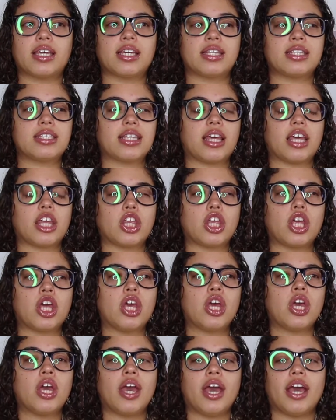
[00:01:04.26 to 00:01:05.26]
it's like
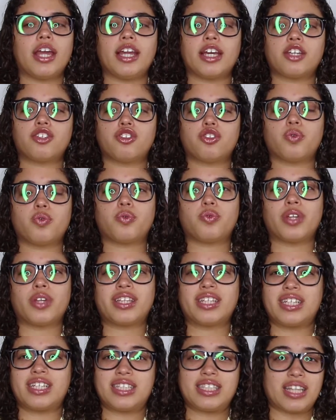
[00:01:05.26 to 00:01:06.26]
an extra, I
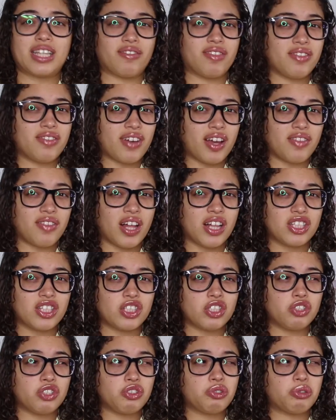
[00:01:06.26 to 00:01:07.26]
think it's
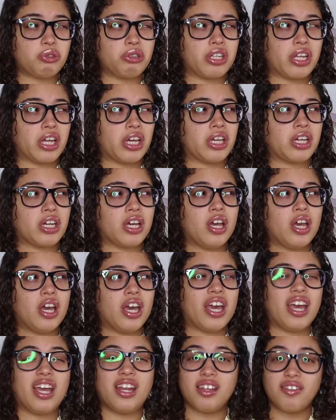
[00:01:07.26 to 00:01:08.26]
$75 or like
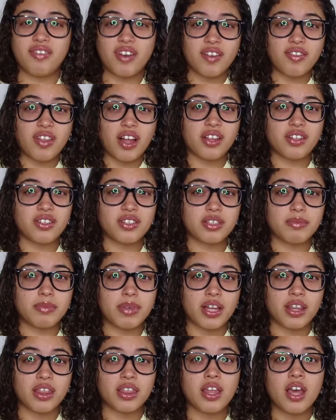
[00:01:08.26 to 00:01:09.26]
$85 a
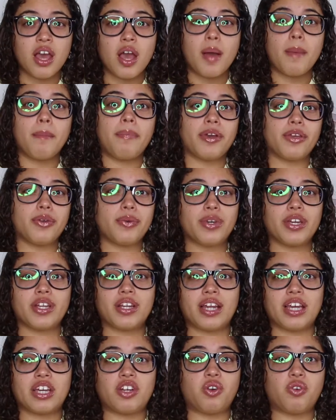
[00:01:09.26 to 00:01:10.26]
month. But you get
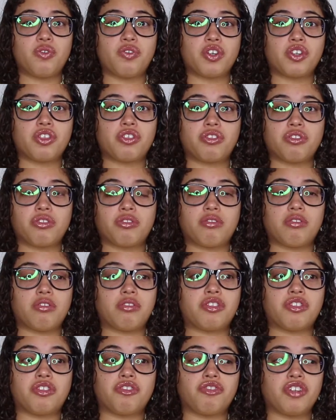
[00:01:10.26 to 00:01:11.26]
like over
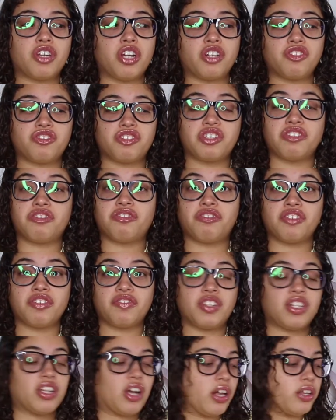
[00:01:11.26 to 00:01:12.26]

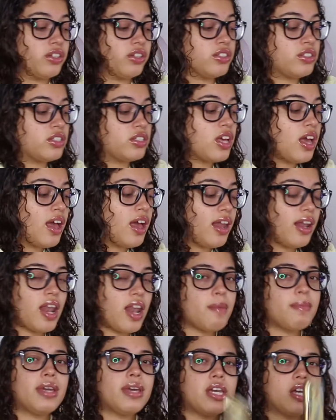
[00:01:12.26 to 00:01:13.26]
$350.
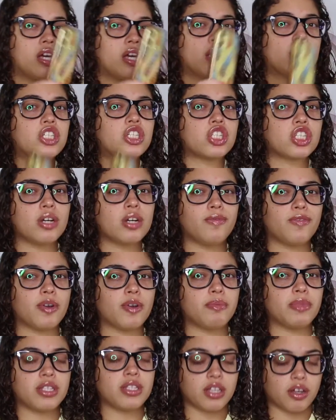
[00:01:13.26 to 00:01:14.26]
Let me just
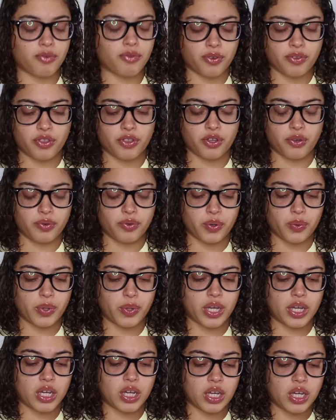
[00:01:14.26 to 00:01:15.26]
confirm this stuff with you real
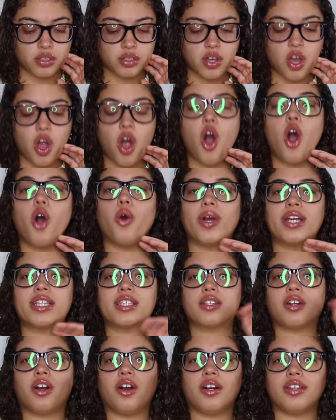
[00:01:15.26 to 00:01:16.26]
quick. Oh,
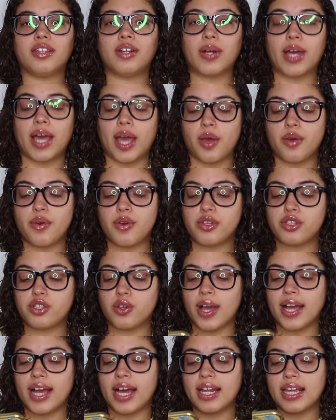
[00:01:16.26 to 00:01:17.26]
it's called, okay, so
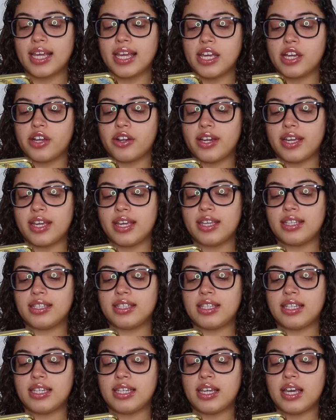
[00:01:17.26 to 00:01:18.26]
I got it here. It is
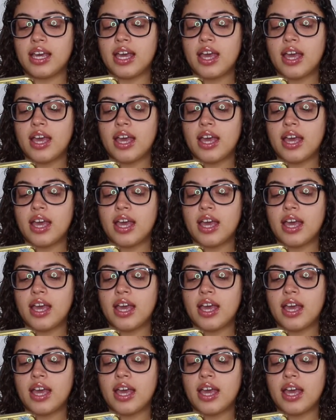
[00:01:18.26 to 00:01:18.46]
the